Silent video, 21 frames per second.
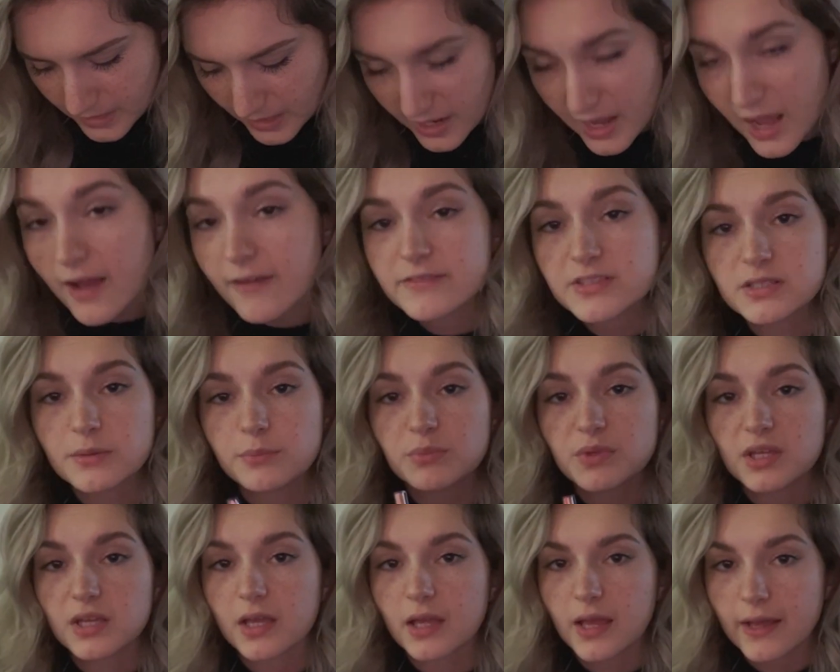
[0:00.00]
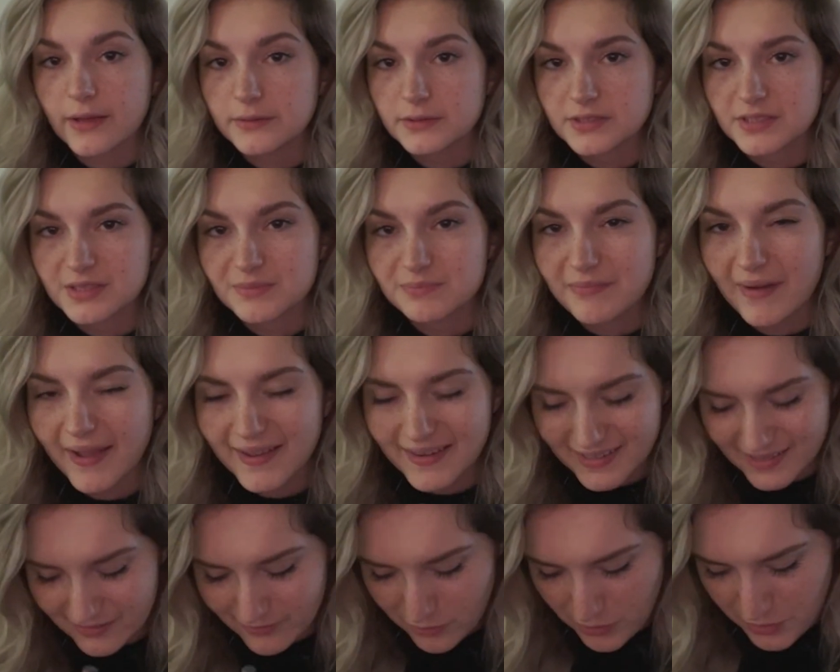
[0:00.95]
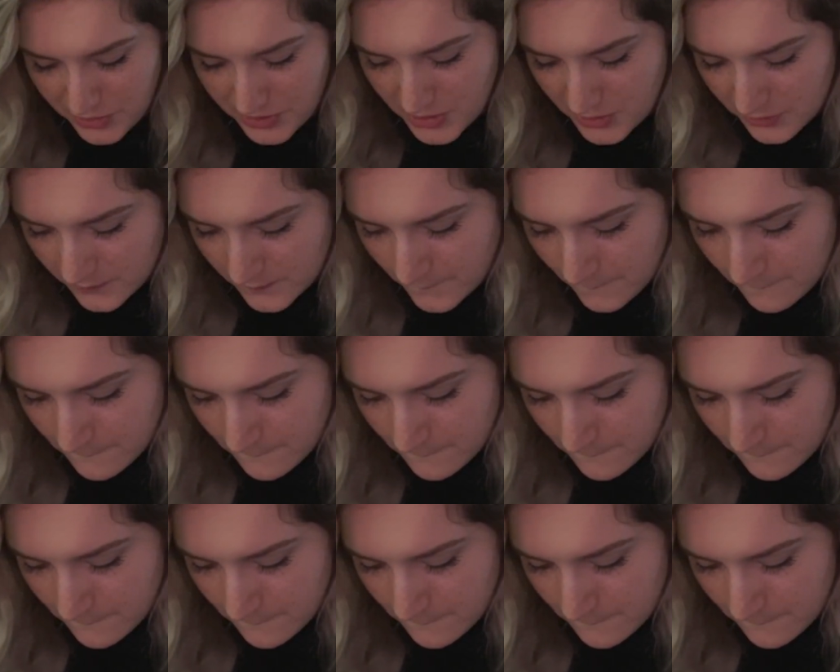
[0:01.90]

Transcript: I have something else in mind for you.